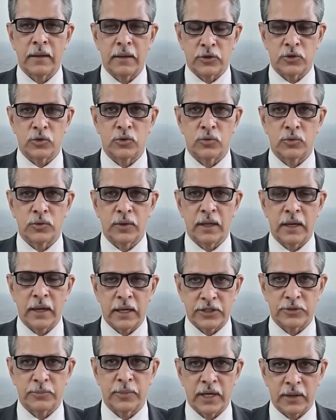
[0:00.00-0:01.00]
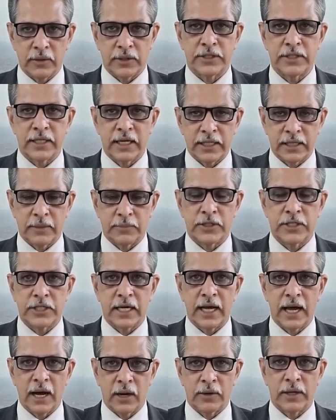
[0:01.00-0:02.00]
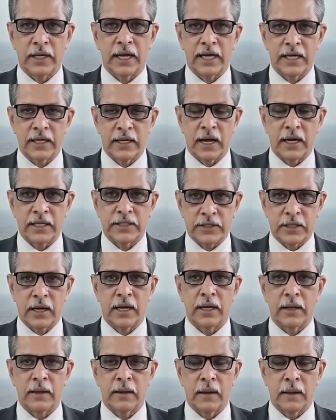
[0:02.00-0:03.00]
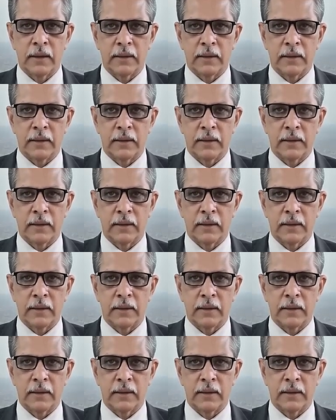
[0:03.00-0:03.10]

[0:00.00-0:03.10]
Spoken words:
2. His parents let him stay out late last night.